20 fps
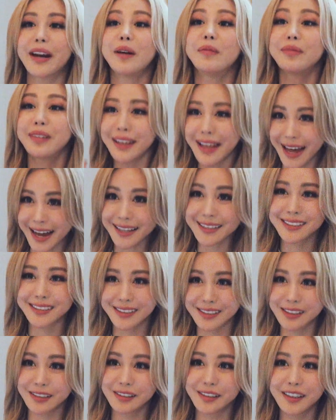I'm
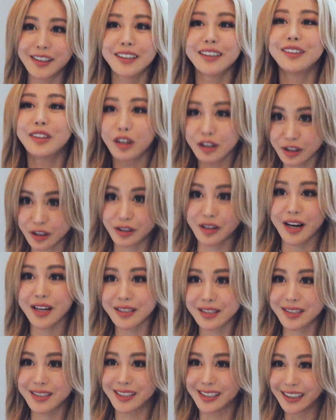relaxed, not
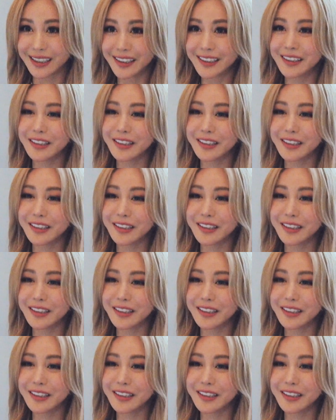stressed.